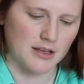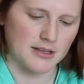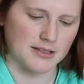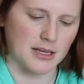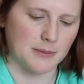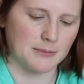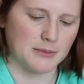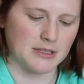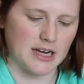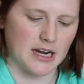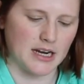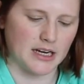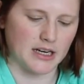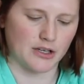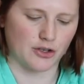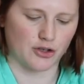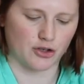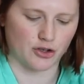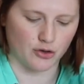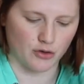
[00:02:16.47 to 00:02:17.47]
Some
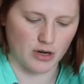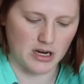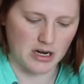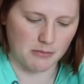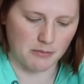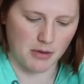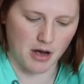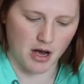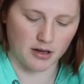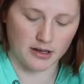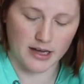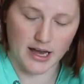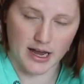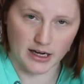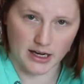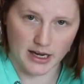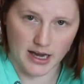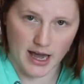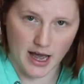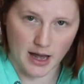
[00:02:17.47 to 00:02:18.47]
Danish green ball
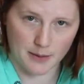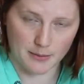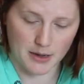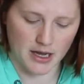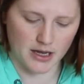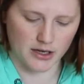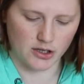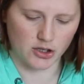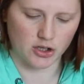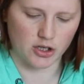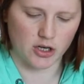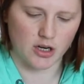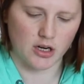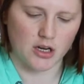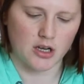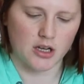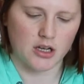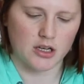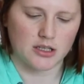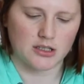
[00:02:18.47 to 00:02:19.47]
head cabbage,
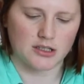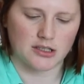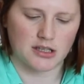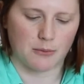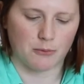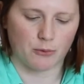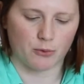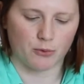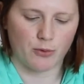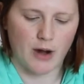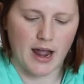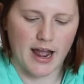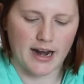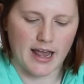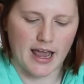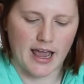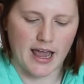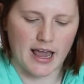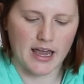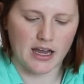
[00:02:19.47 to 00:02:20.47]
some
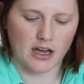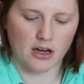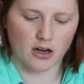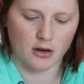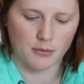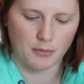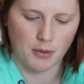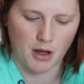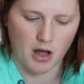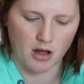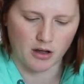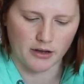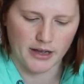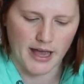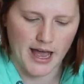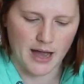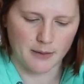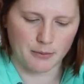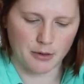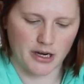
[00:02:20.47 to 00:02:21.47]
red acre ball
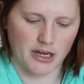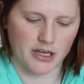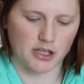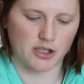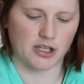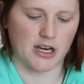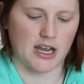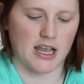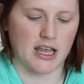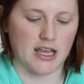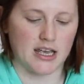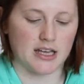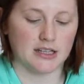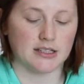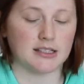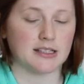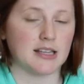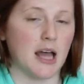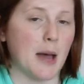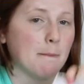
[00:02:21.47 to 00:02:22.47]
cabbage, and
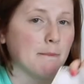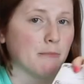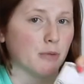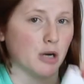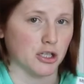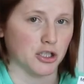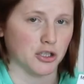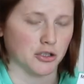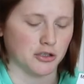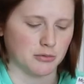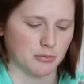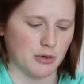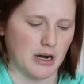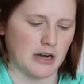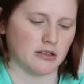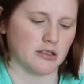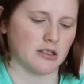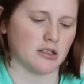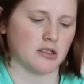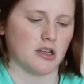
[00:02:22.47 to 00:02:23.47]
some Brussels
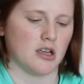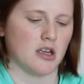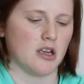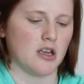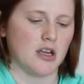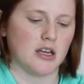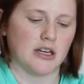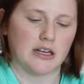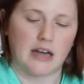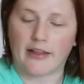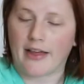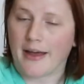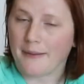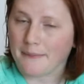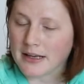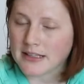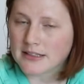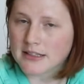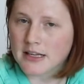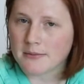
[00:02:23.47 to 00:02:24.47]
sprouts. Now that
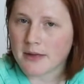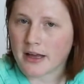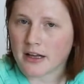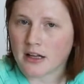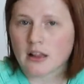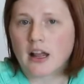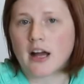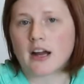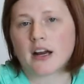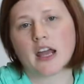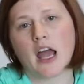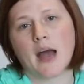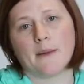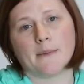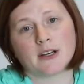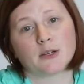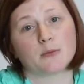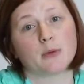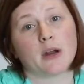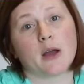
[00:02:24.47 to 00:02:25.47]
may seem like a lot of
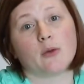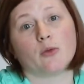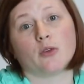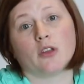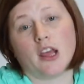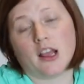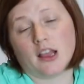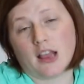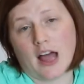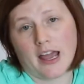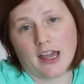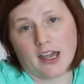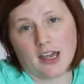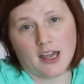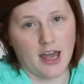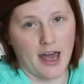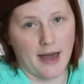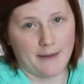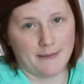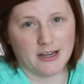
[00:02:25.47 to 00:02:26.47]
cabbage, but I really like
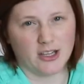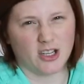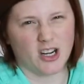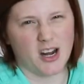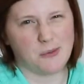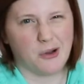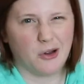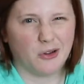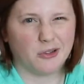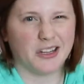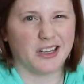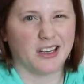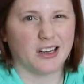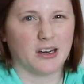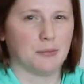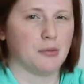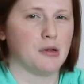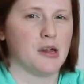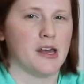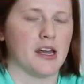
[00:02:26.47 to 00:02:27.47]
cabbage and I'm only going
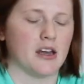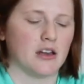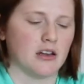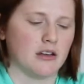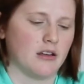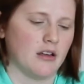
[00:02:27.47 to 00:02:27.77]
to plant